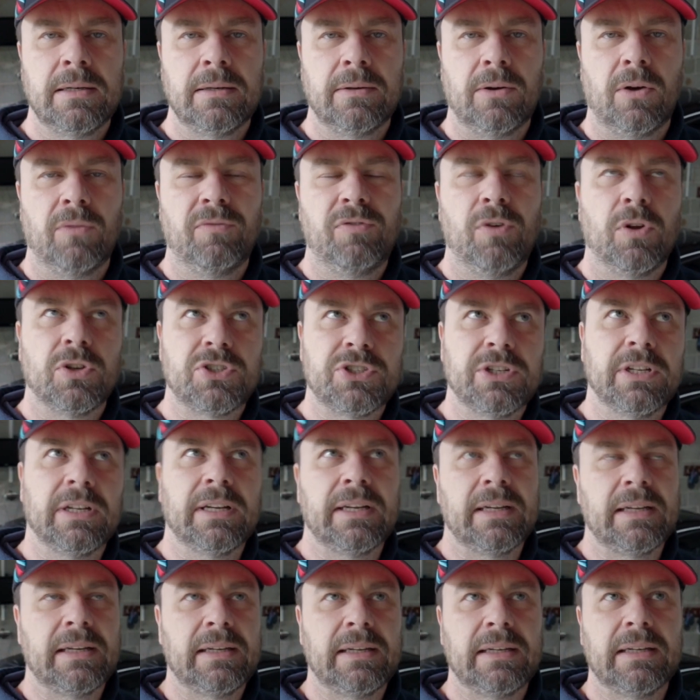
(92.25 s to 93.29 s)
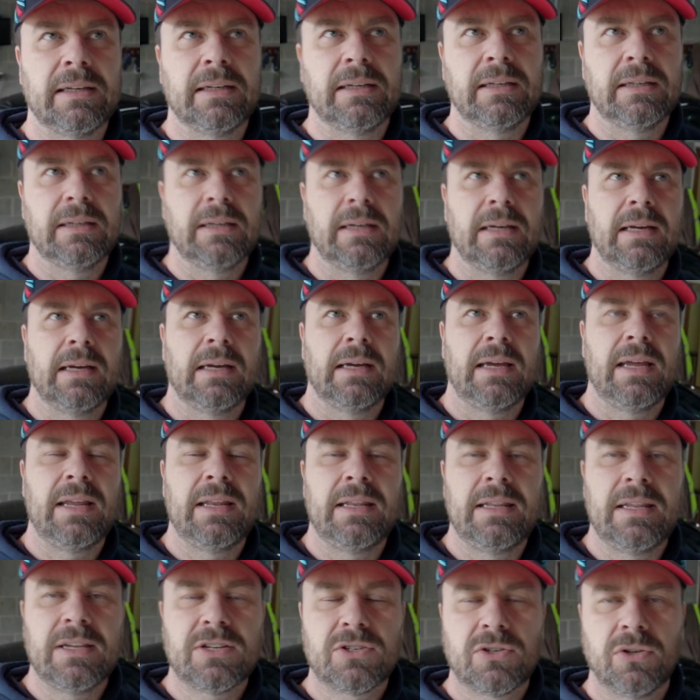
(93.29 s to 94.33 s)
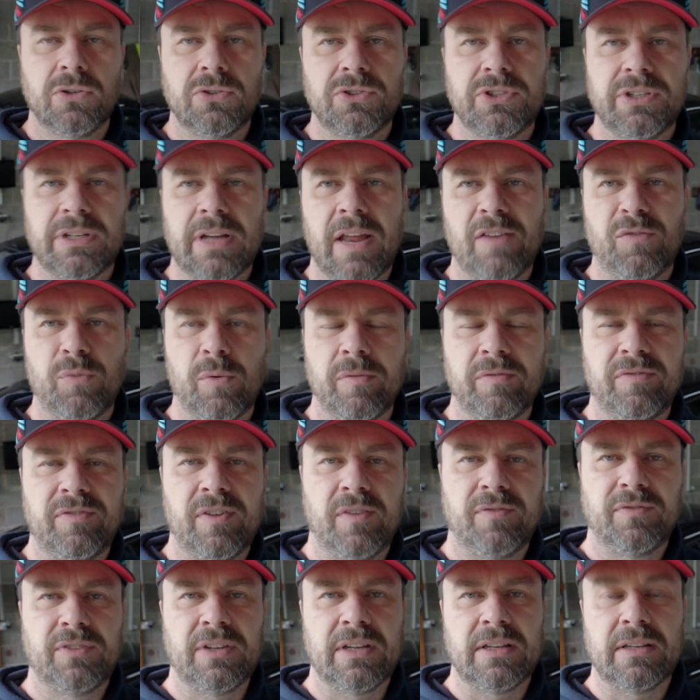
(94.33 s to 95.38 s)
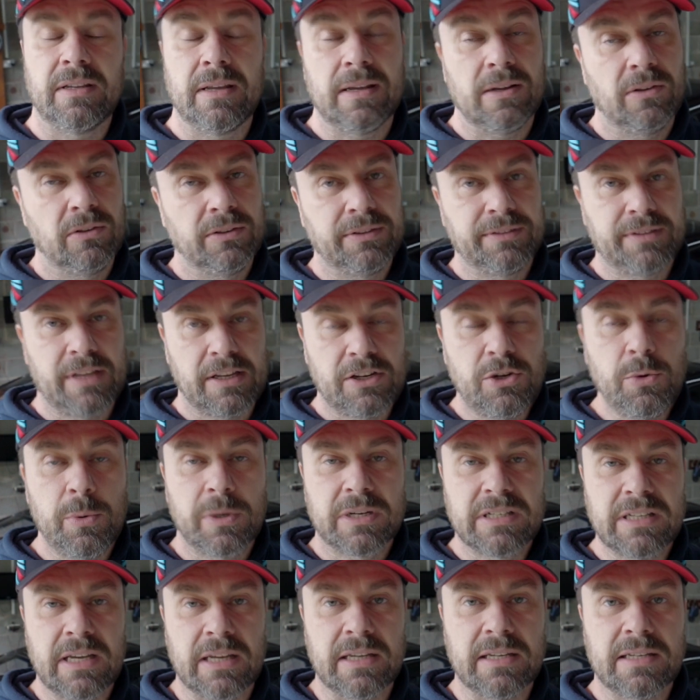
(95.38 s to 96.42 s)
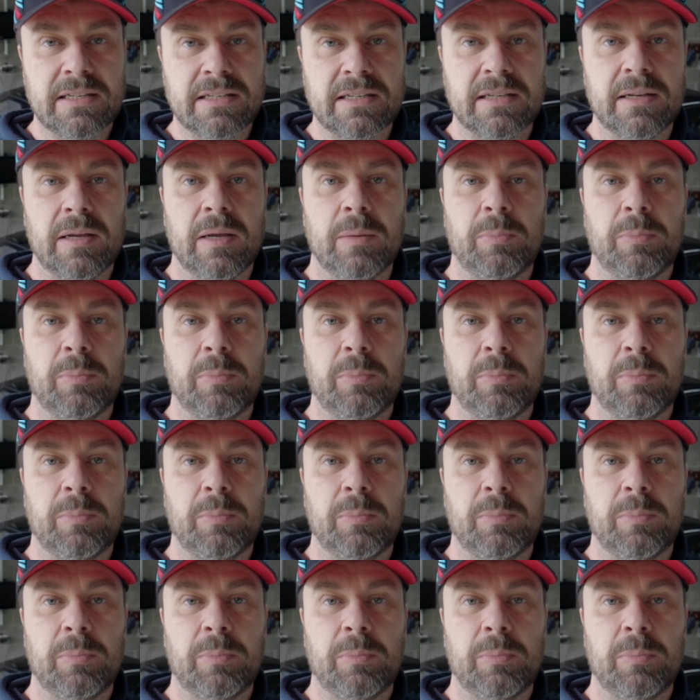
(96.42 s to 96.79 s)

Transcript: unfortunately, in this country, an F-150, well, they do exist.